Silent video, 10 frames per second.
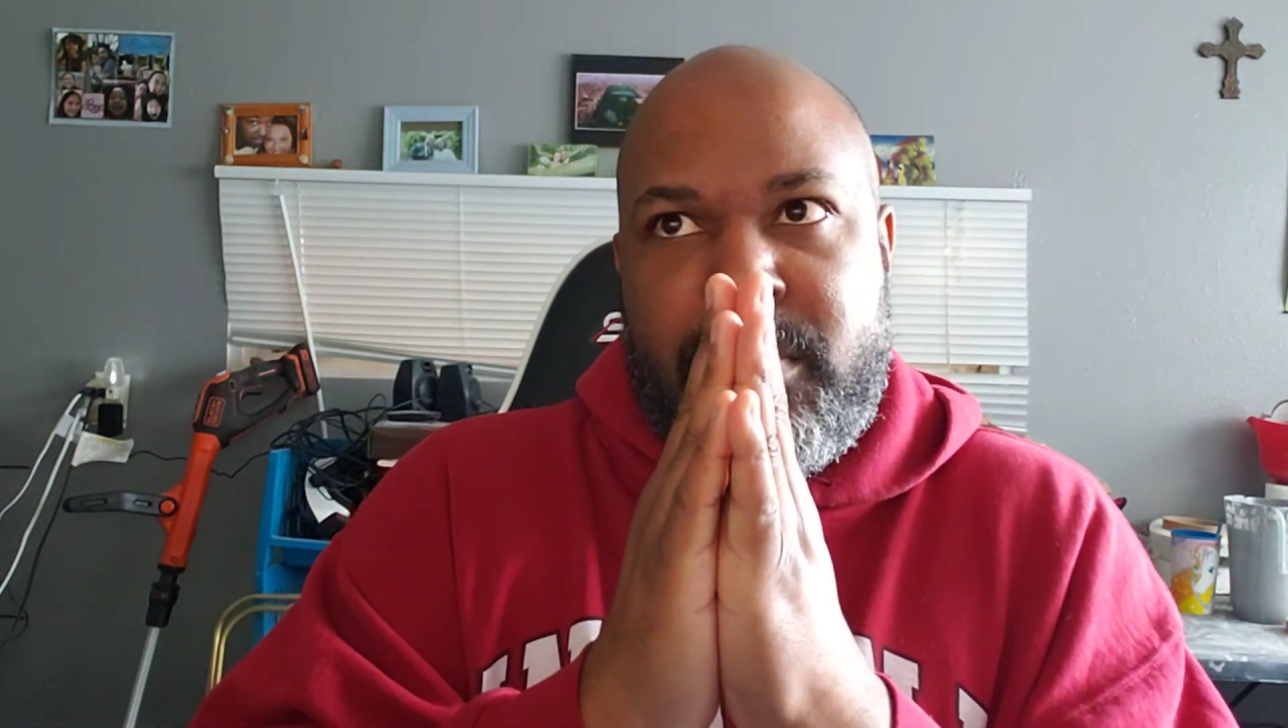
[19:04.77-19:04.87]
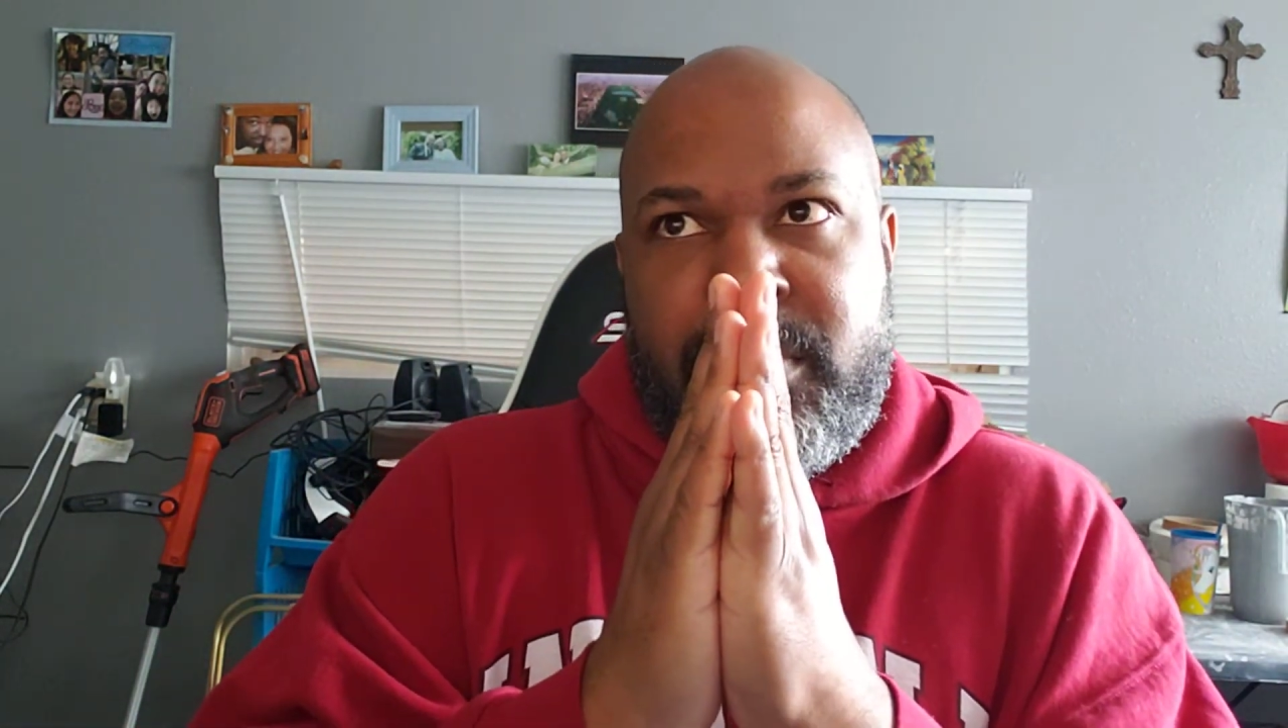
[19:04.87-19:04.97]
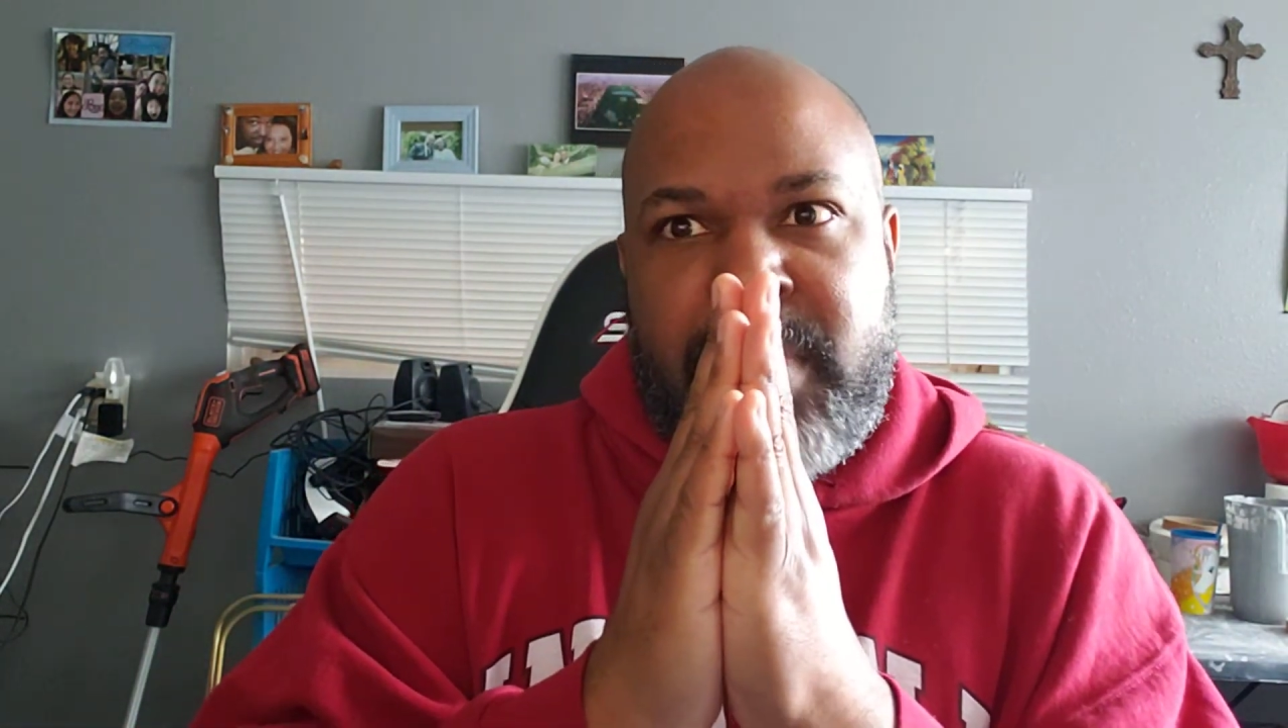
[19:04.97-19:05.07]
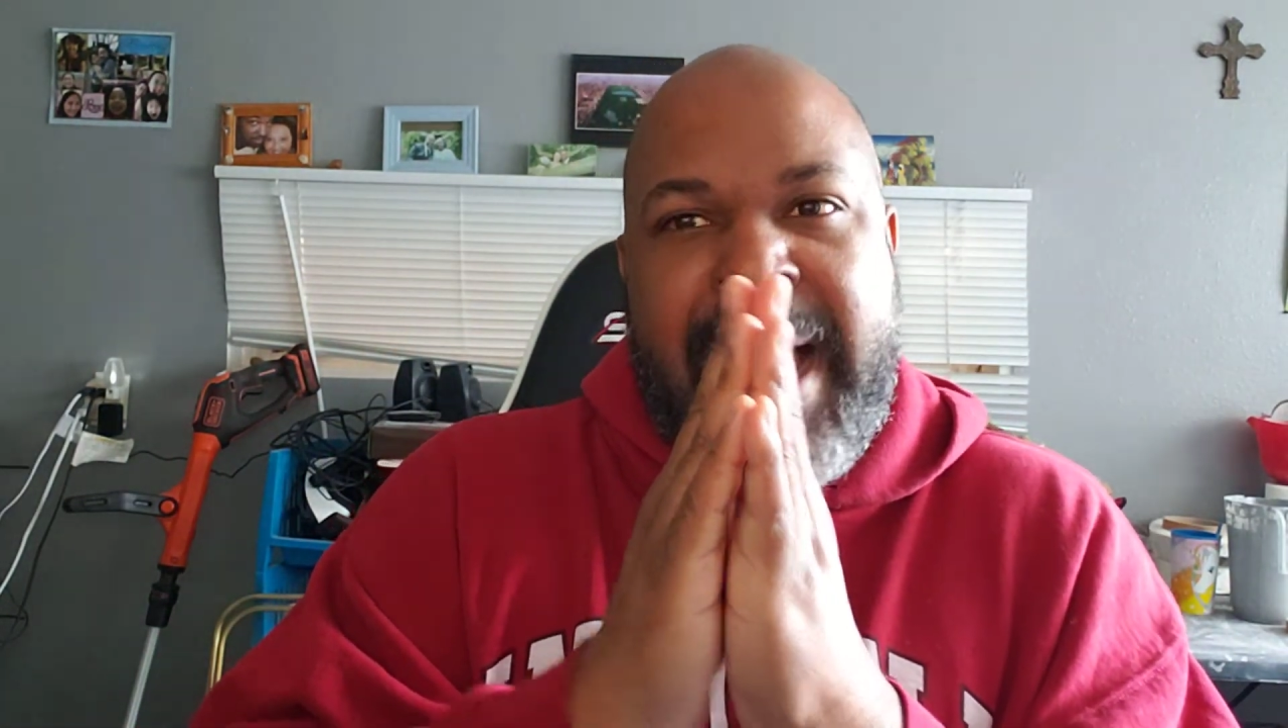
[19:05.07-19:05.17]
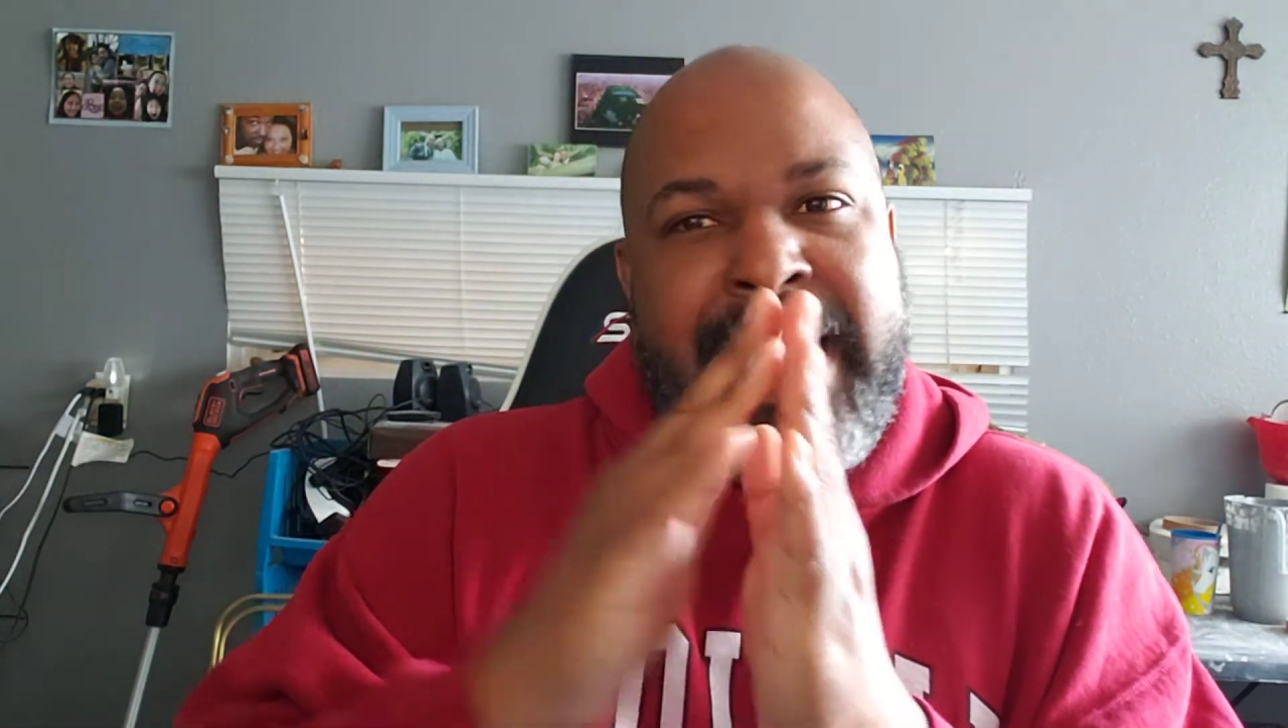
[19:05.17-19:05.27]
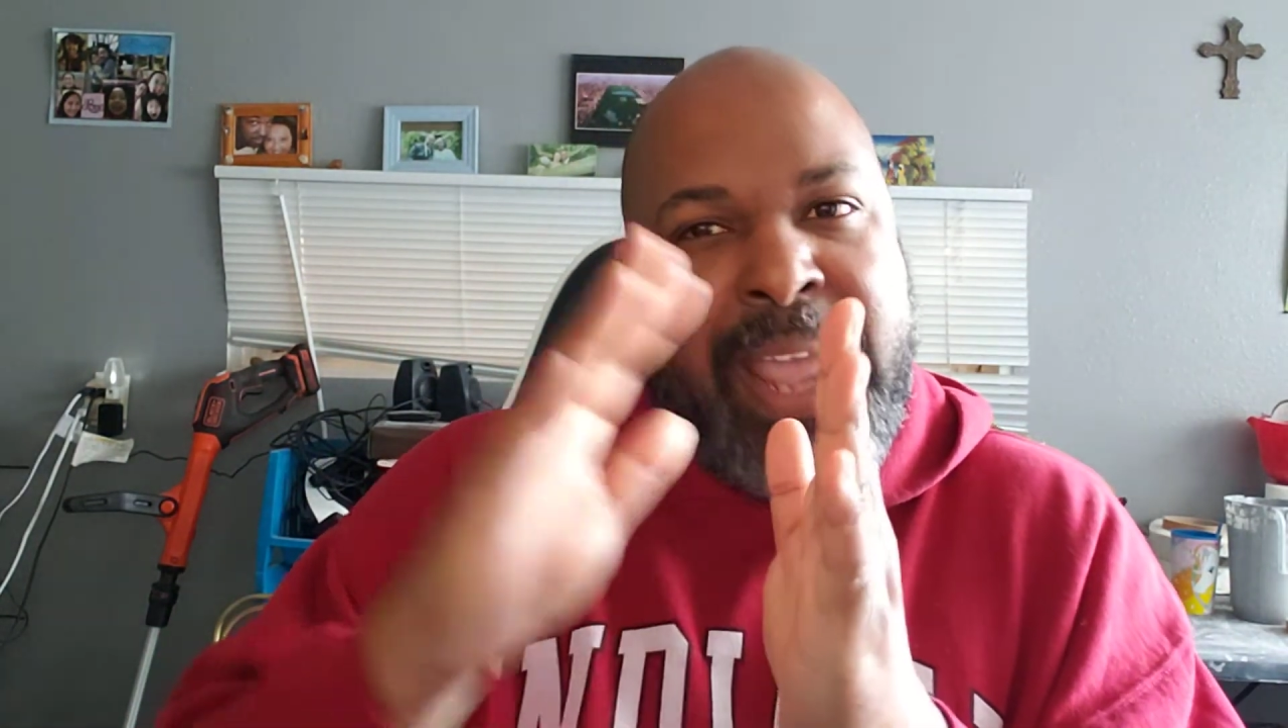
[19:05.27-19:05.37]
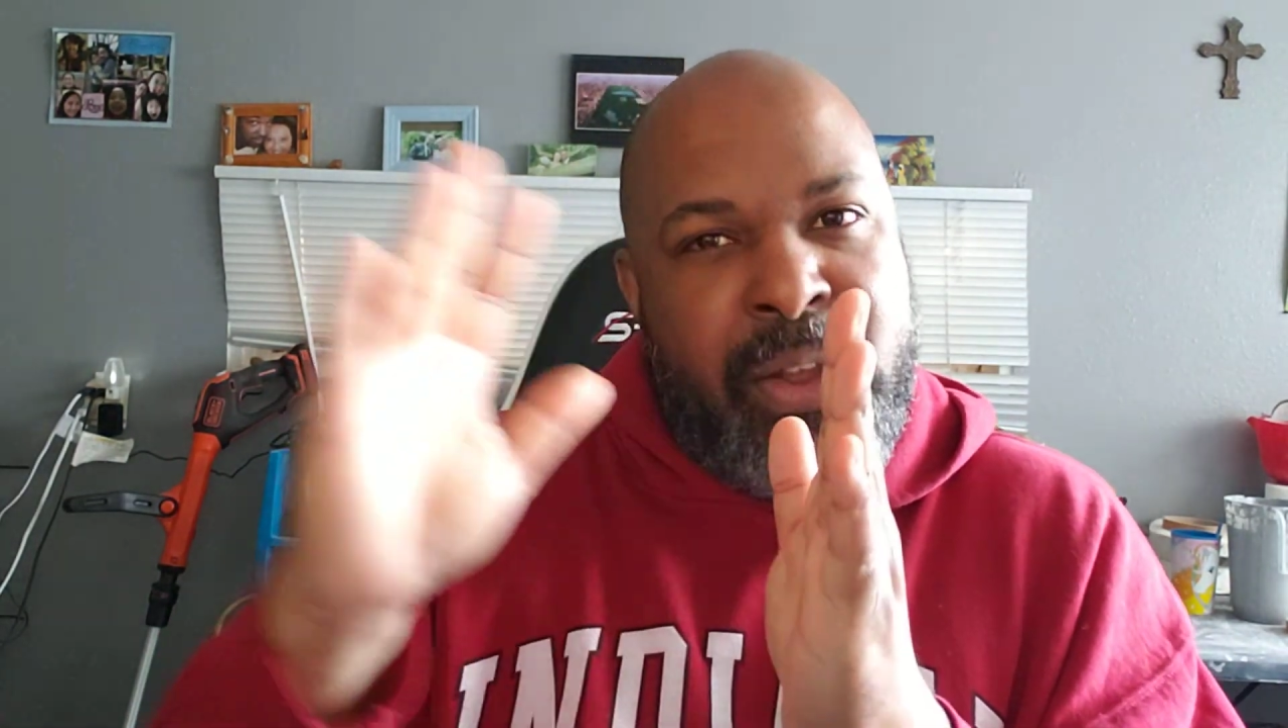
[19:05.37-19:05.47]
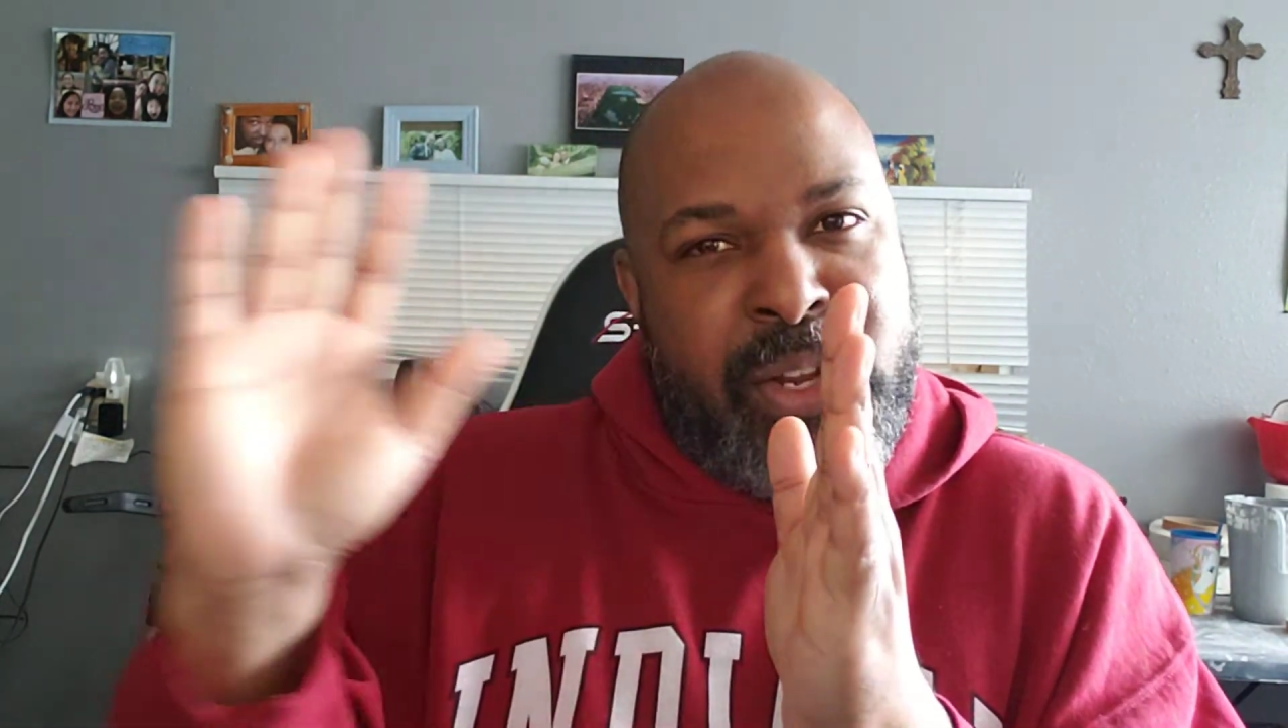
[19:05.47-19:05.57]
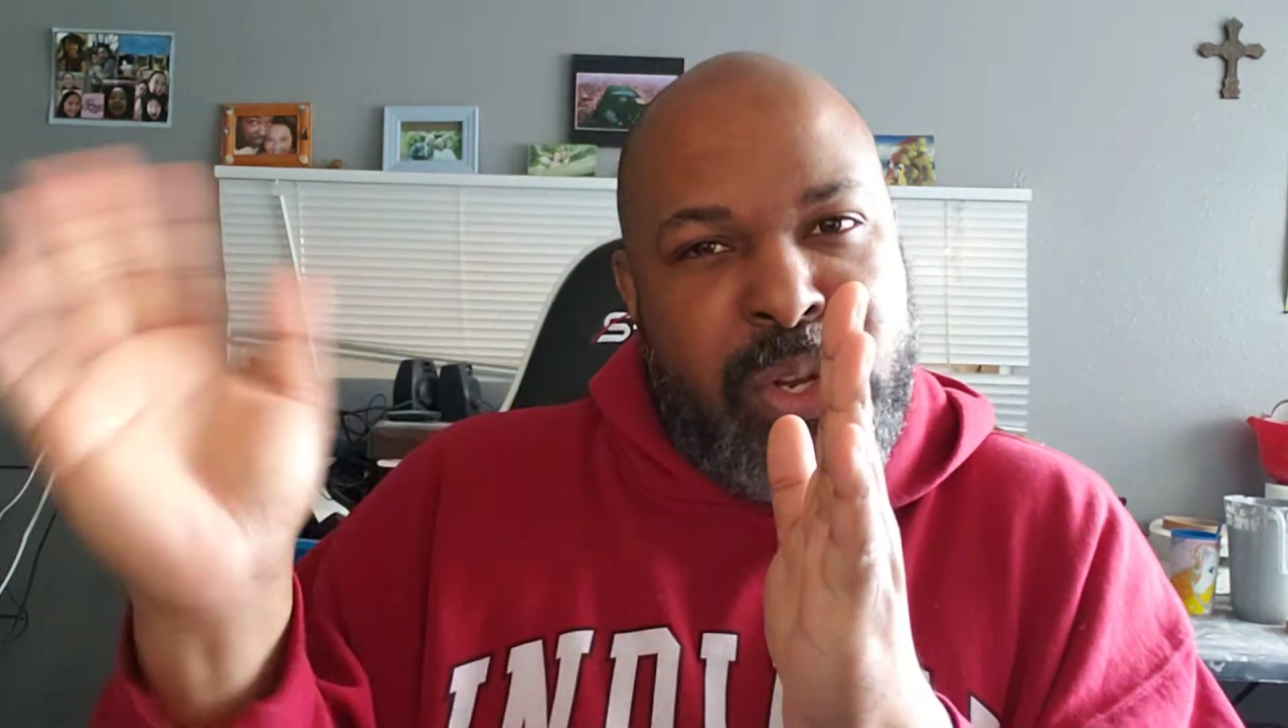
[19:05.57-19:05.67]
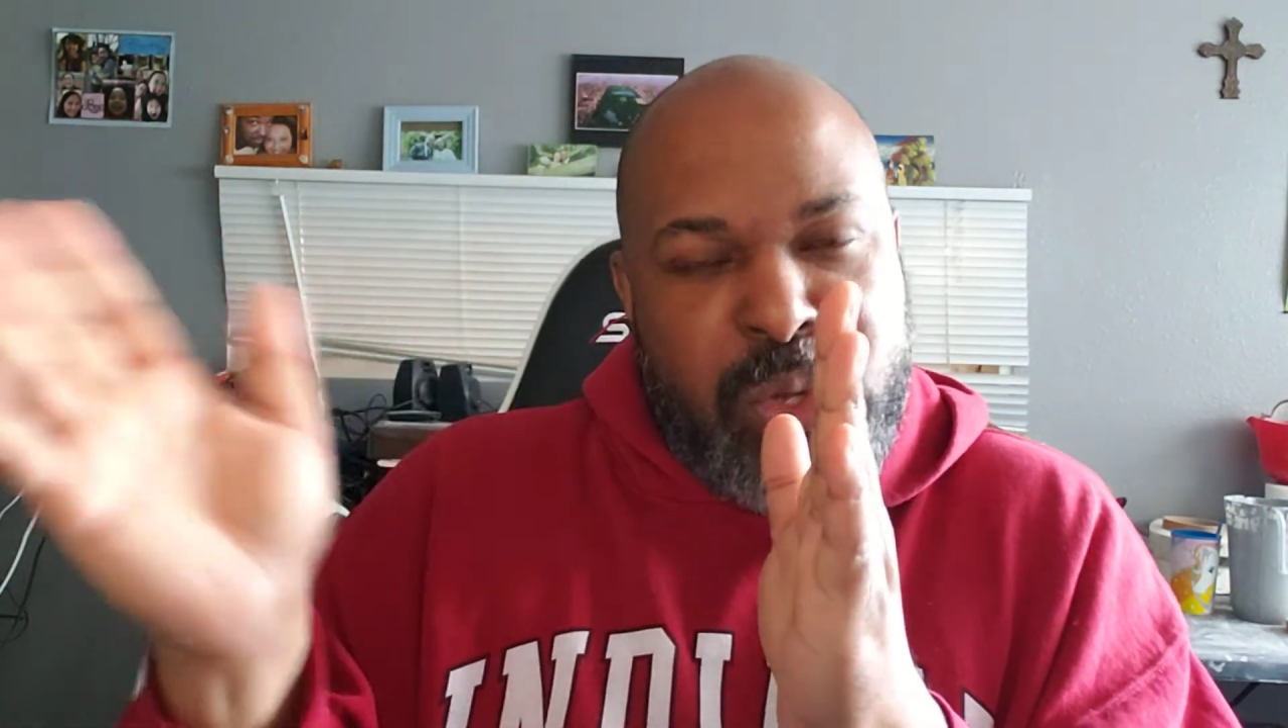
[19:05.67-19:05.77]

not counting New